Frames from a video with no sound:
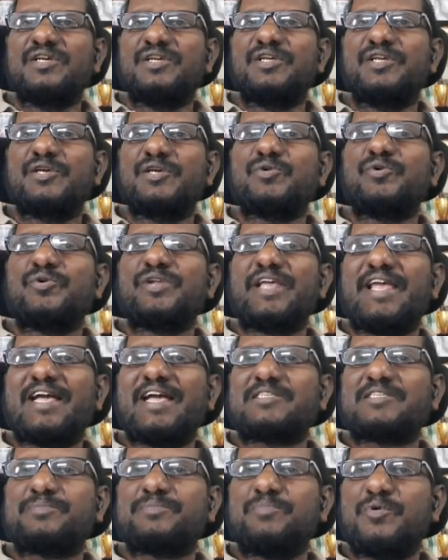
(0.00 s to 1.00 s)
he could
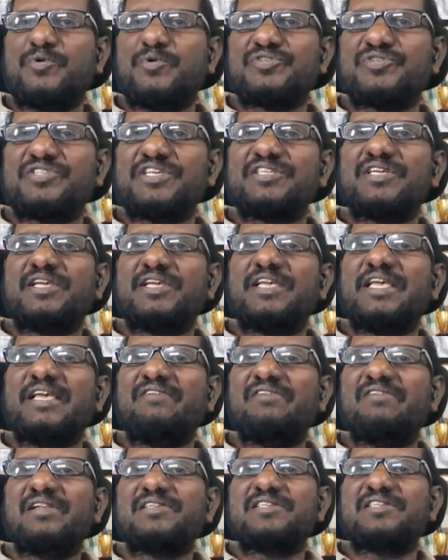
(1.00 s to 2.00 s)
expose the
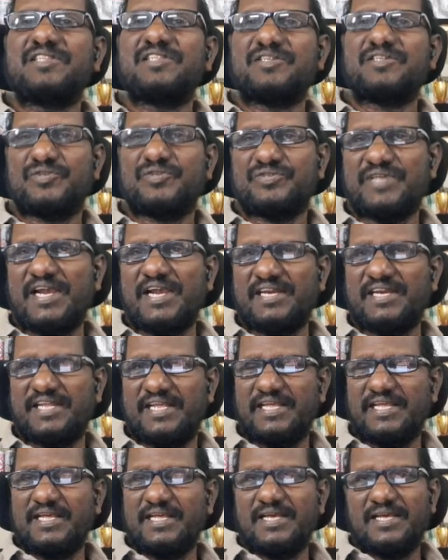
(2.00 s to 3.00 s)
evils in the
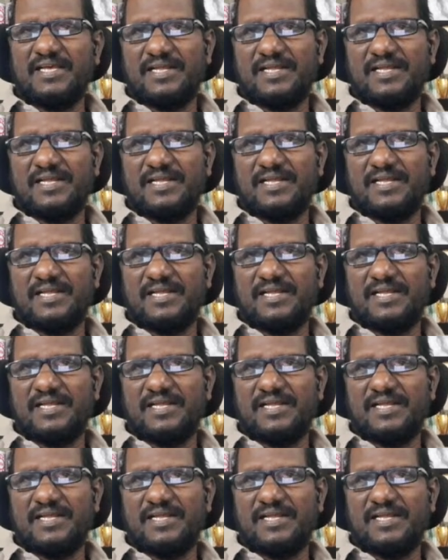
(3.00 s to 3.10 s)
society,